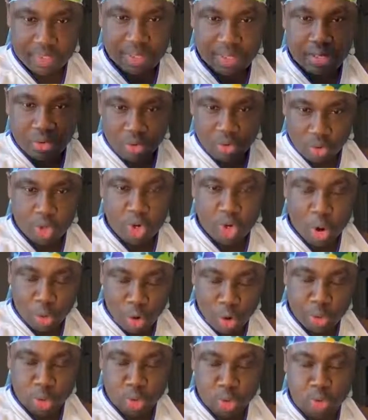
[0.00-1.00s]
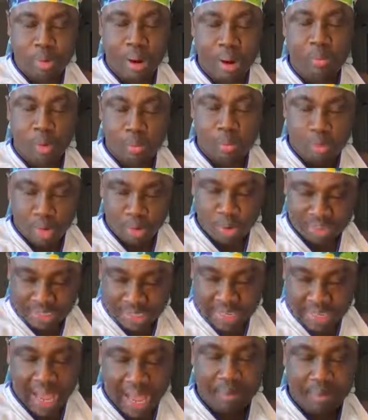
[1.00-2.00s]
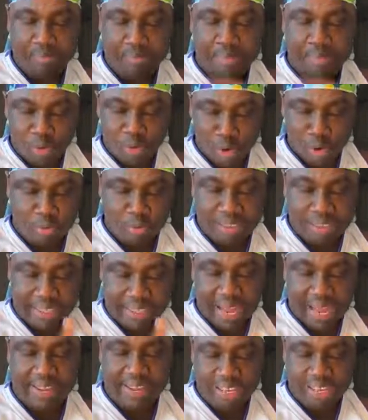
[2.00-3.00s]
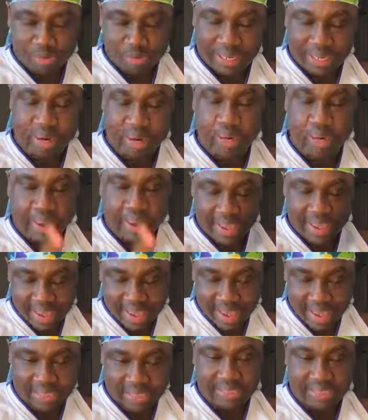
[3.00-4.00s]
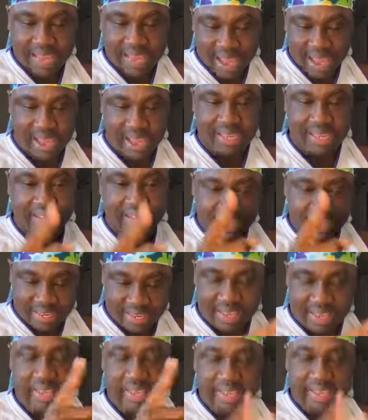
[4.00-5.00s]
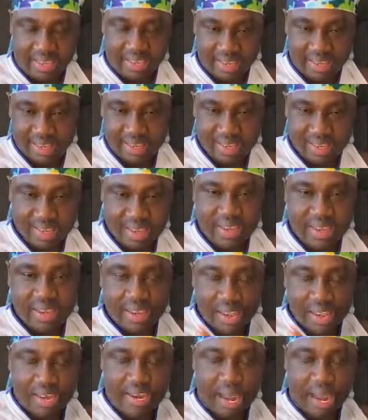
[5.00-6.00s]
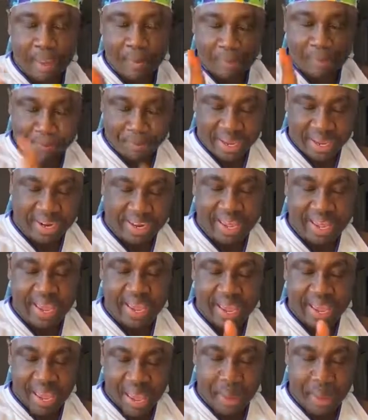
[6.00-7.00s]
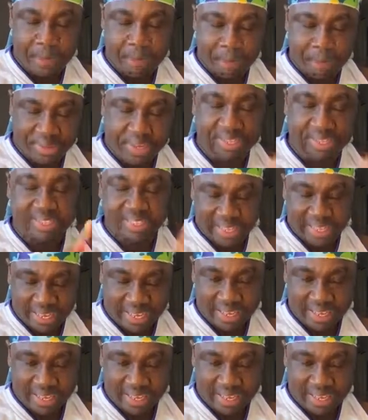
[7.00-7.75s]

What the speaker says: What do you call YouTube about Sika and Peru of Sikana Yaspelino? Sike. Anna and Pelier. Italy,